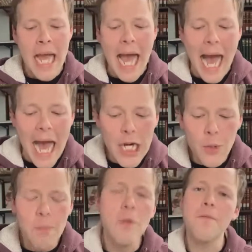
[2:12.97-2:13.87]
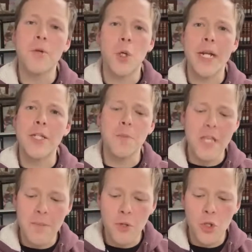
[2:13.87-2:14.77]
How do we move forward as
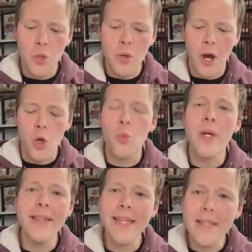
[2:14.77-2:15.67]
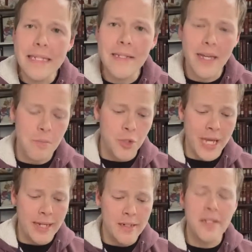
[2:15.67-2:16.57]
people who are willingly
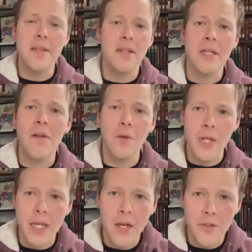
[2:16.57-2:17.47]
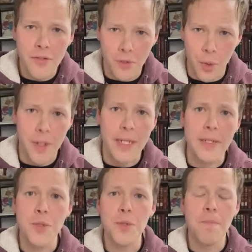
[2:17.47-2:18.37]
subject to the governing
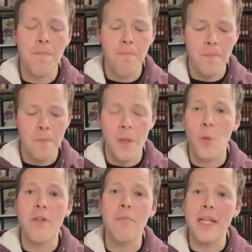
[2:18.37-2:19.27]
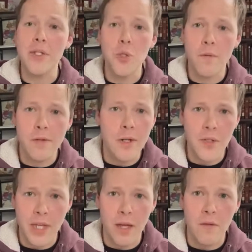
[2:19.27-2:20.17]
authorities that we have placed over
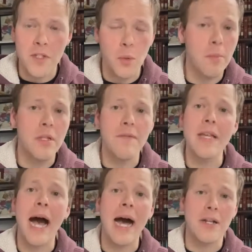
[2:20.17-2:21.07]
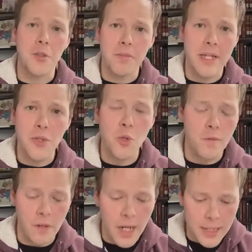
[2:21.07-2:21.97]
ourselves and we believe God has placed
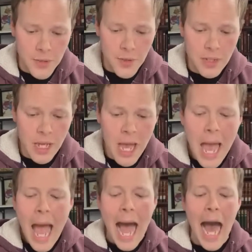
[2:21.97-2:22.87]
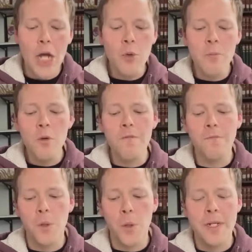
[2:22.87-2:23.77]
over us? How do we move
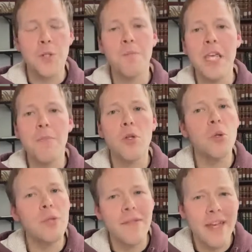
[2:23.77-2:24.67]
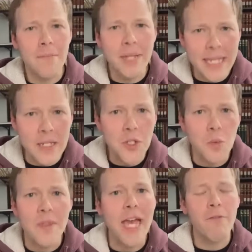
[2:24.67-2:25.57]
forward as people who live at peace
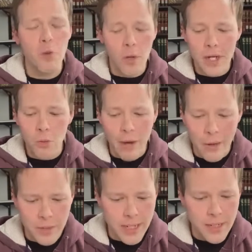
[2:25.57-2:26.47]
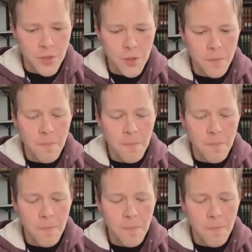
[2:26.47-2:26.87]
with everyone around us?